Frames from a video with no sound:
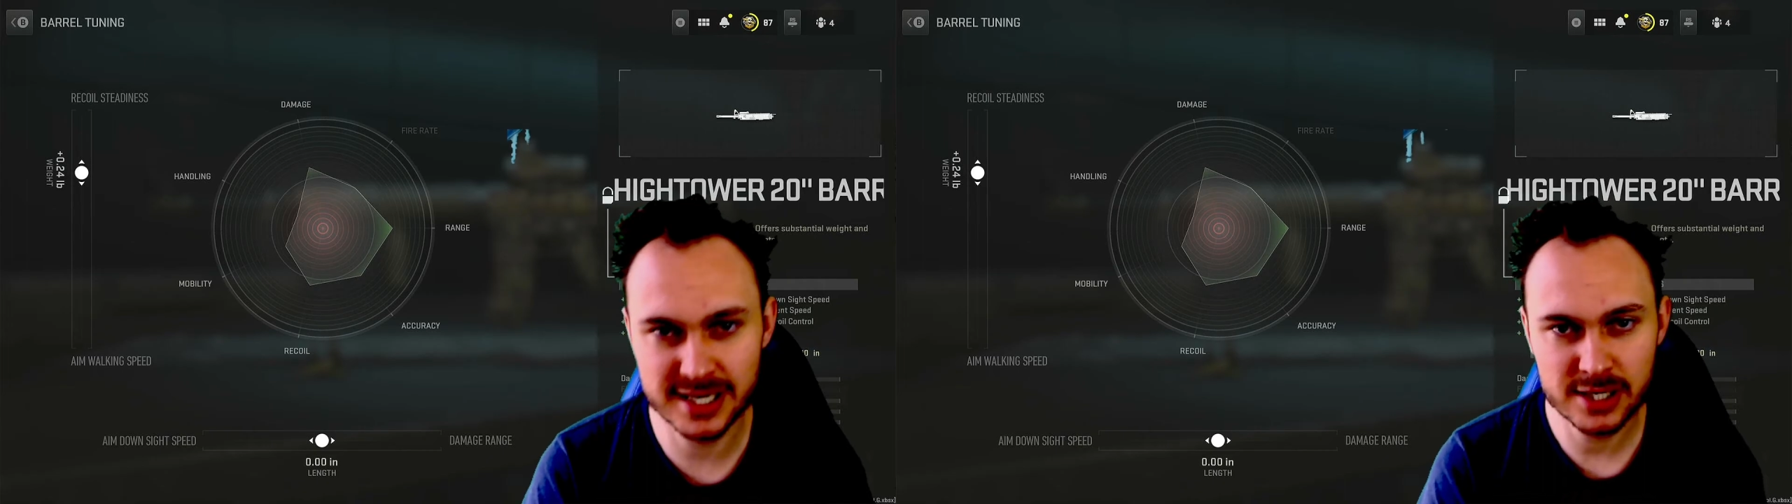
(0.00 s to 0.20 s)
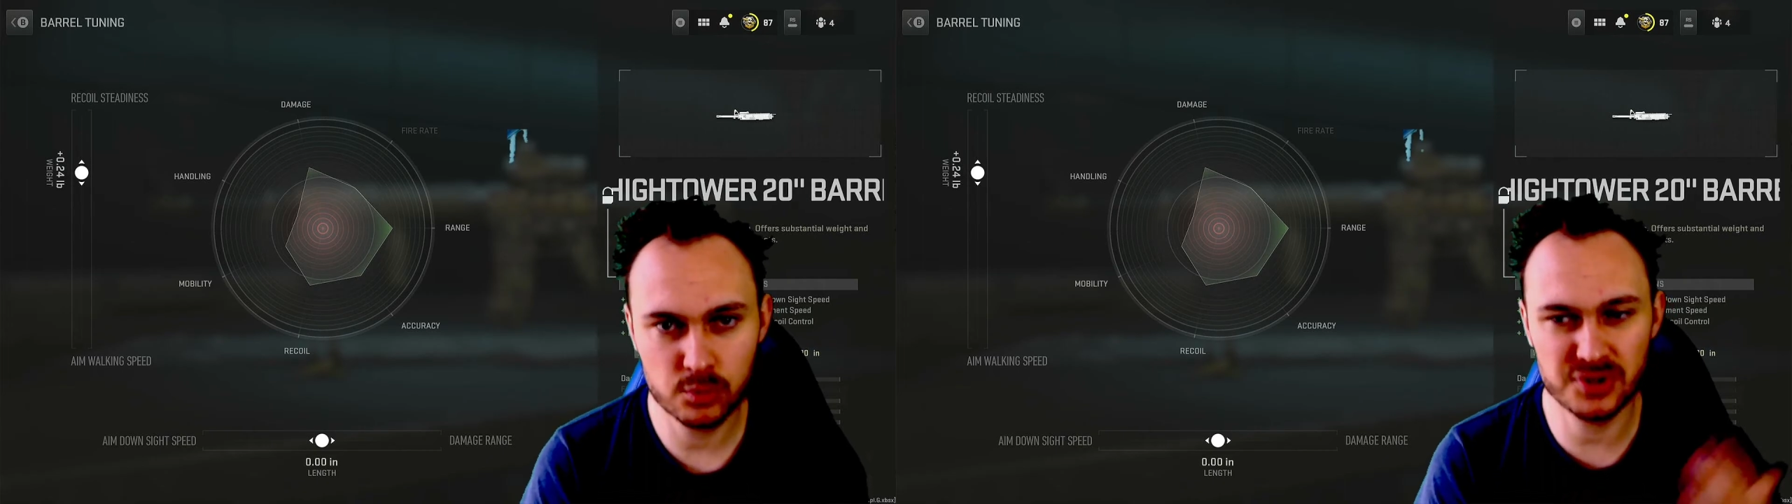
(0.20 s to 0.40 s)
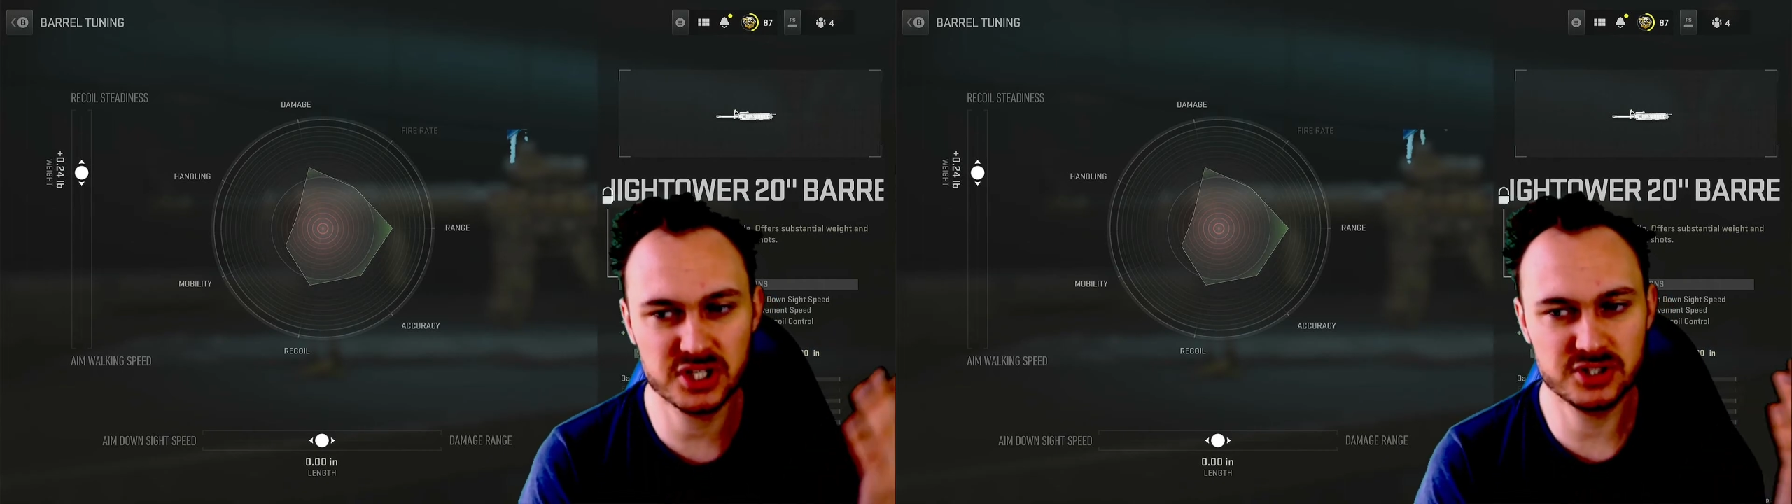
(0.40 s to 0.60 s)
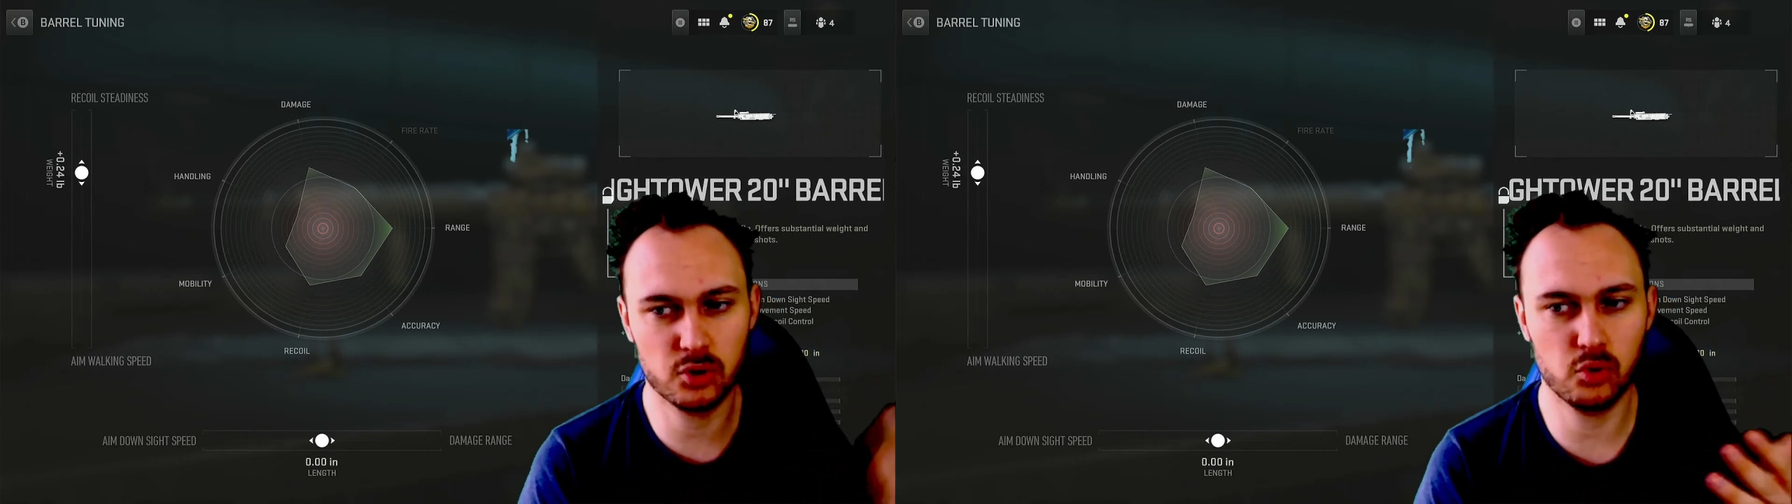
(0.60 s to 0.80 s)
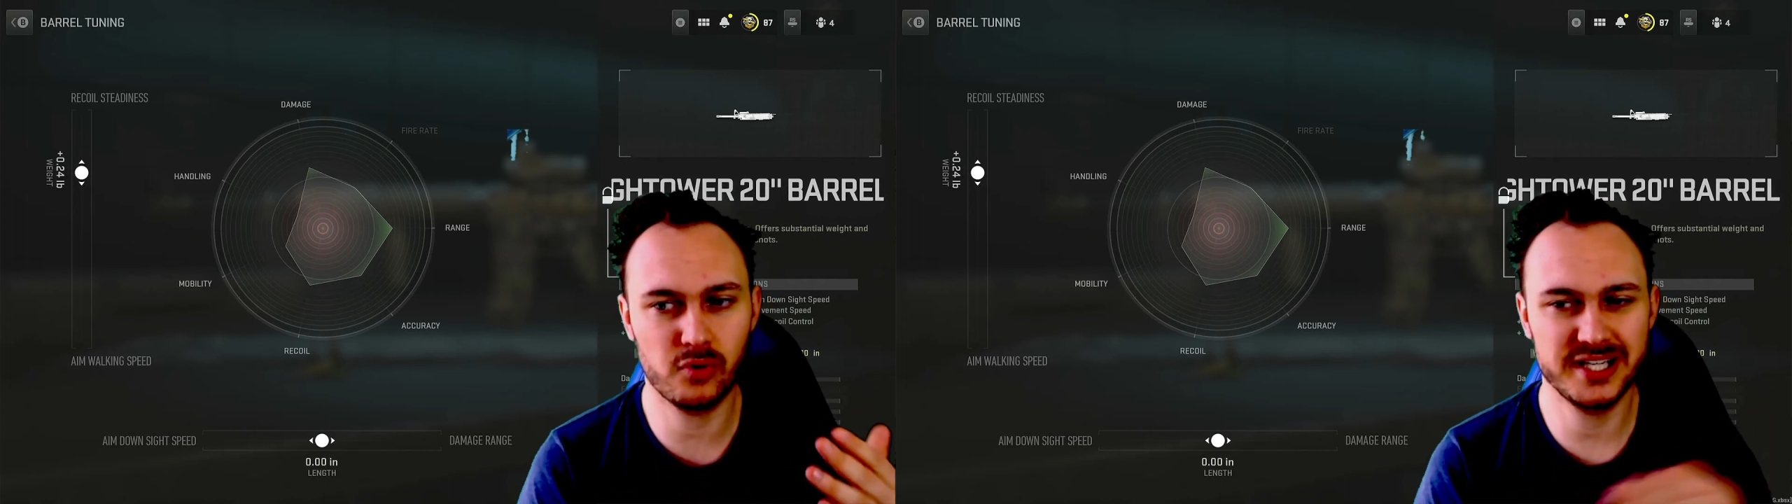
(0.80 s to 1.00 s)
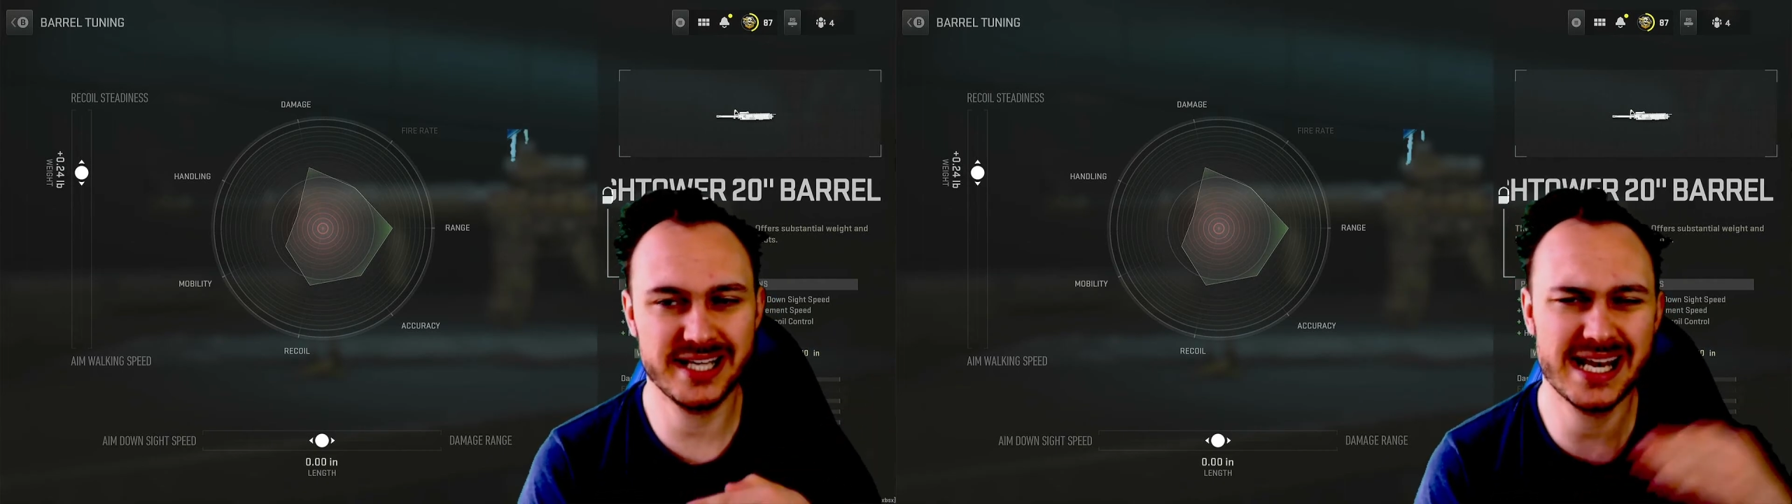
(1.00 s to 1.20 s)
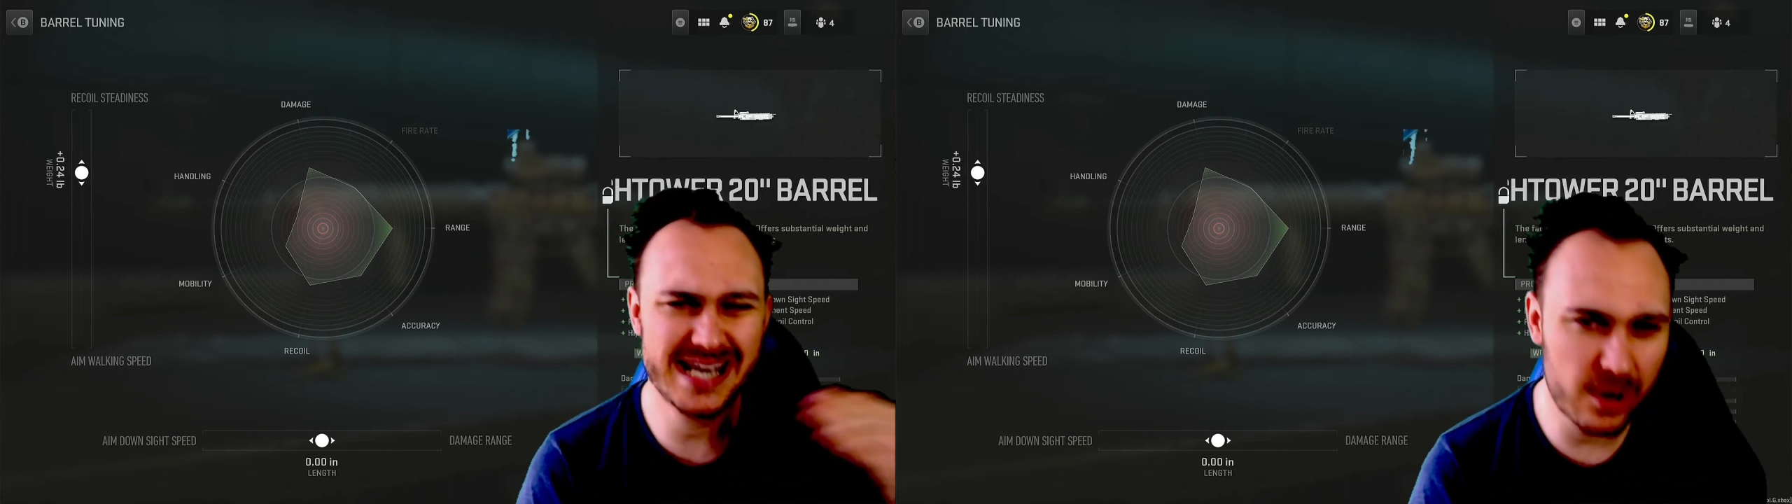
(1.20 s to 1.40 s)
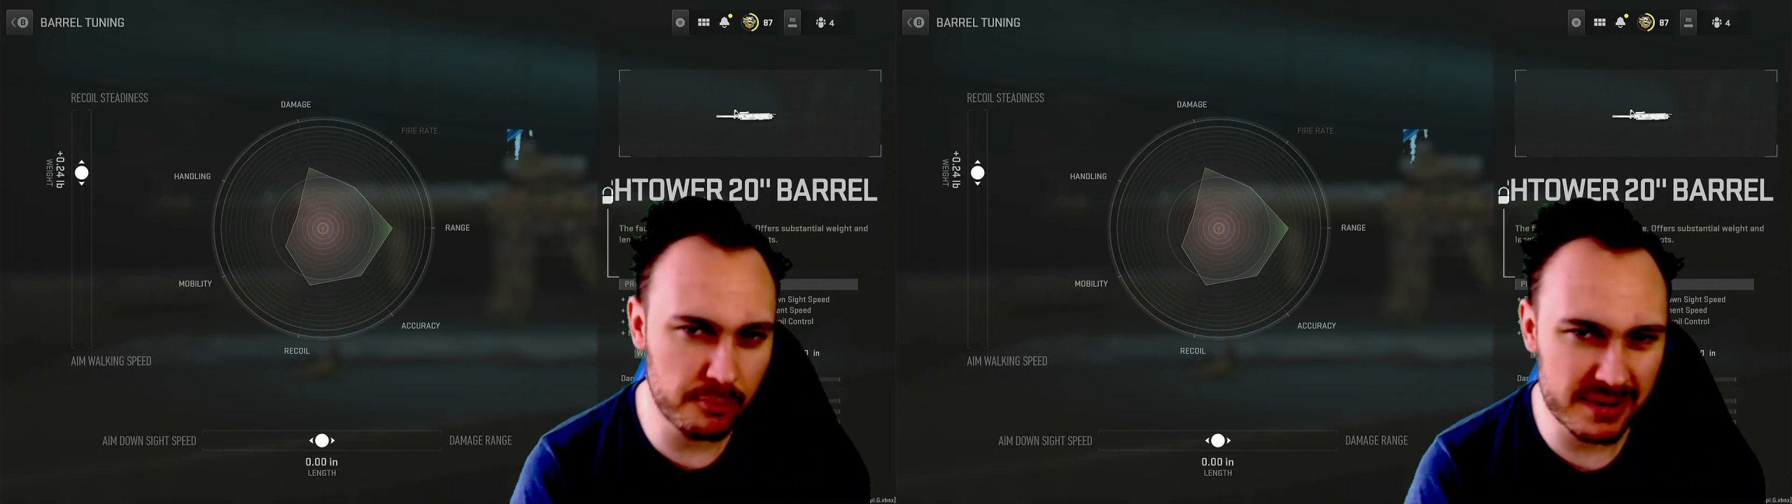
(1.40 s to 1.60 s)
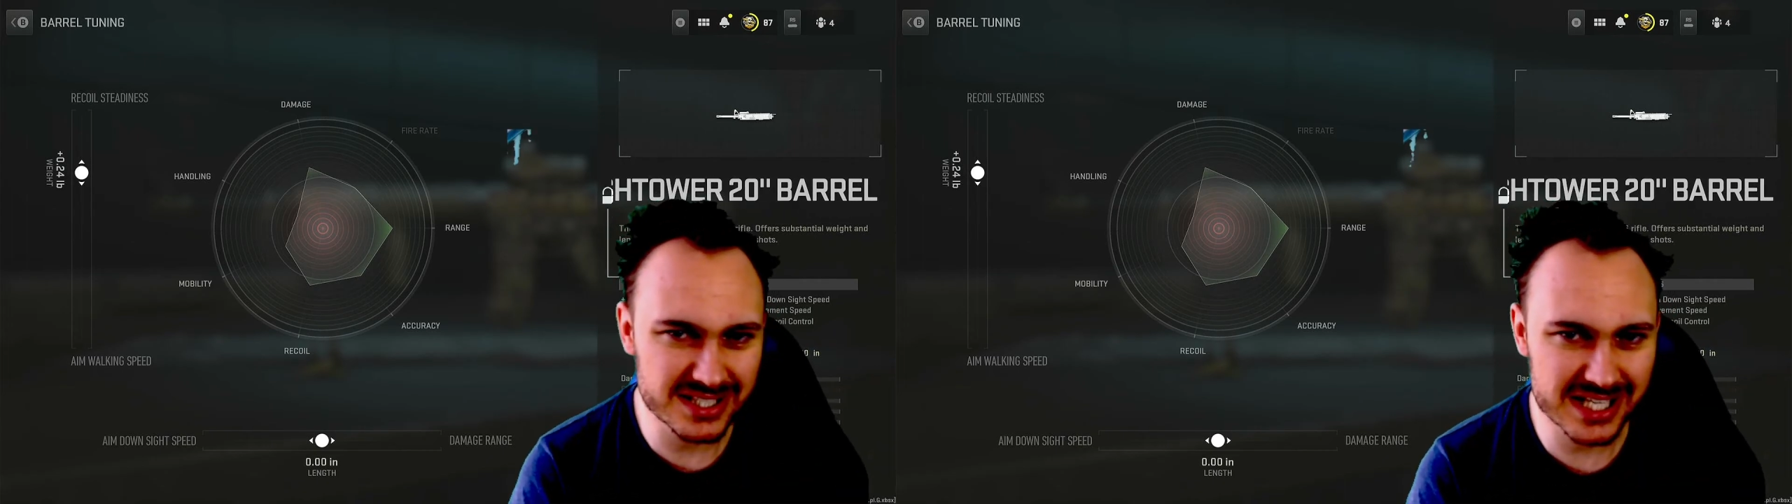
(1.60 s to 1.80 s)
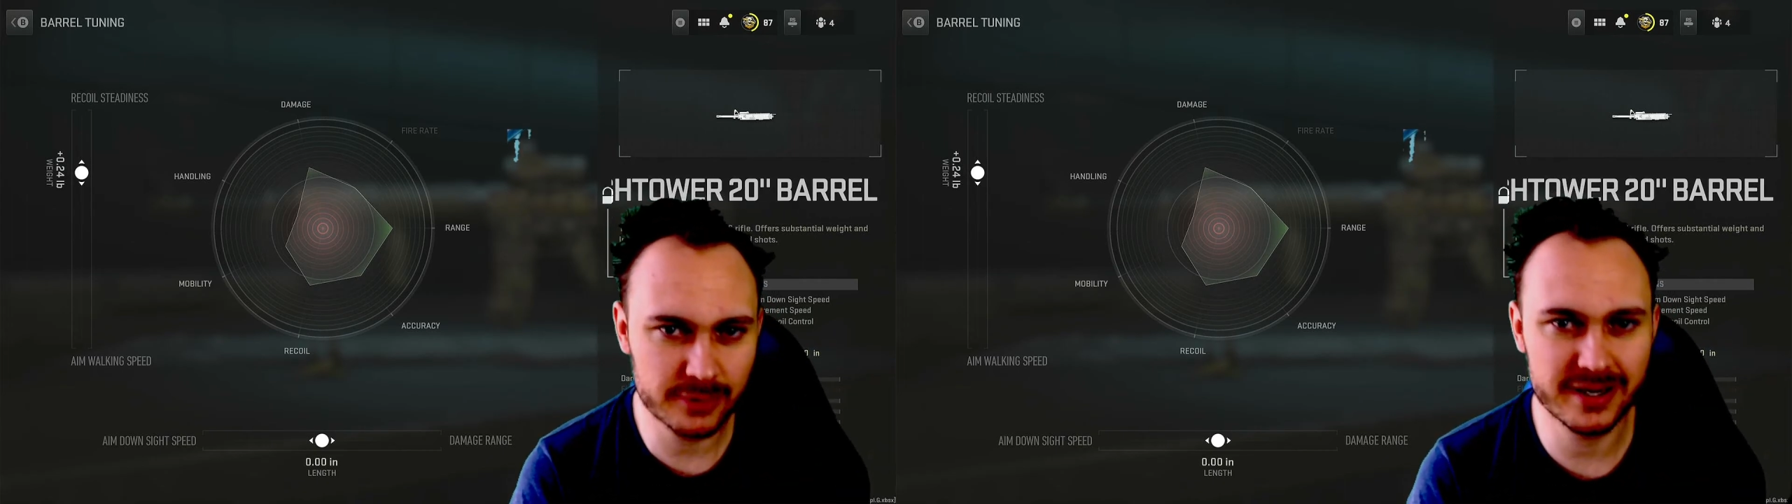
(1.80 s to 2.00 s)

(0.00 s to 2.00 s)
which is already a little bit slower